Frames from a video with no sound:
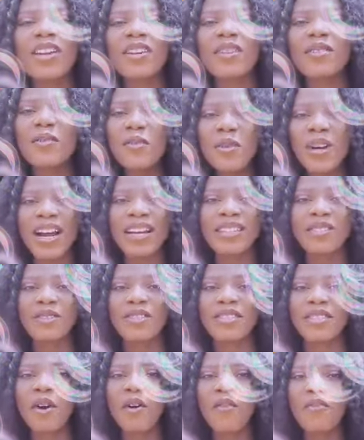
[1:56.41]
you look at
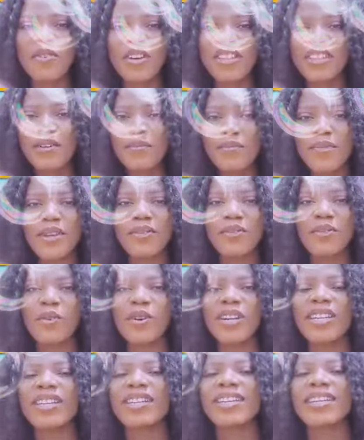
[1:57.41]
yourself in the
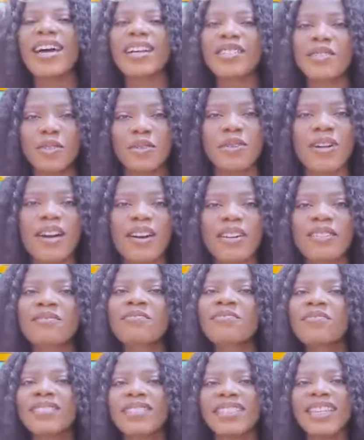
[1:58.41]
mirror in a natural
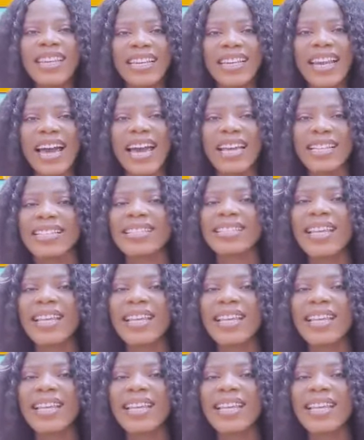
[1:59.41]
daylight.